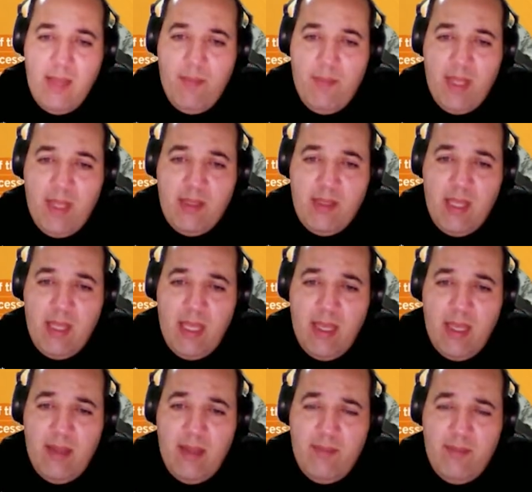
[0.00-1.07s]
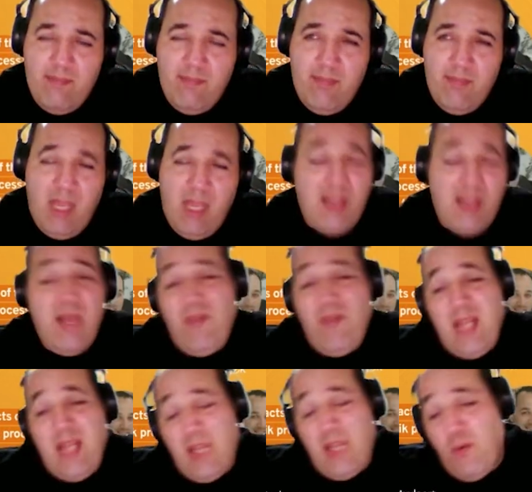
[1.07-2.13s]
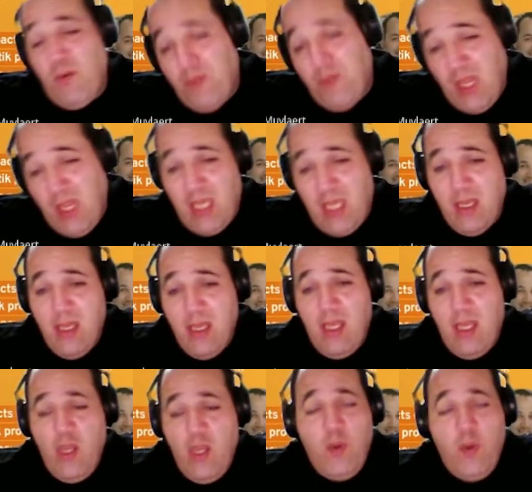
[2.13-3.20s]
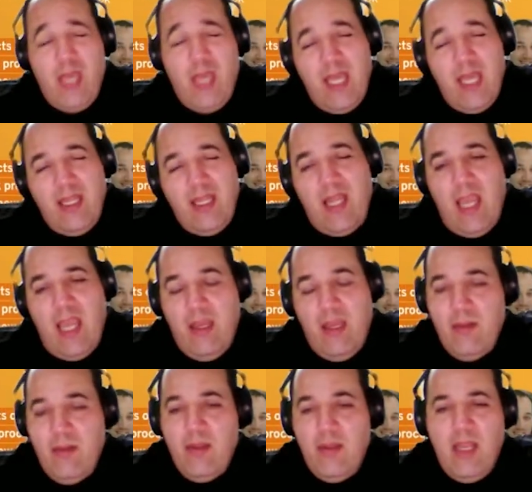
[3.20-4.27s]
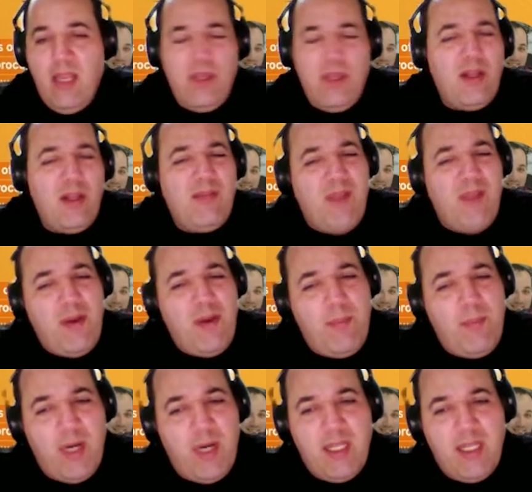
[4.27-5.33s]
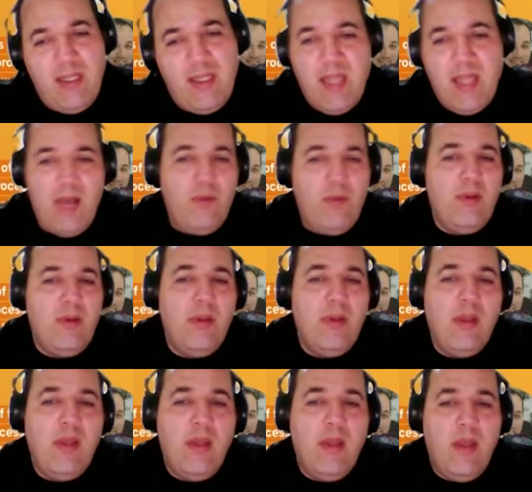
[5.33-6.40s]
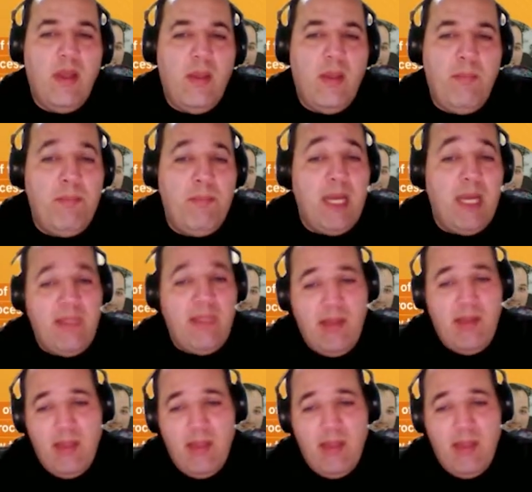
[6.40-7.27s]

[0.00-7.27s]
But it's something that you think you can delay. It's not very important now. But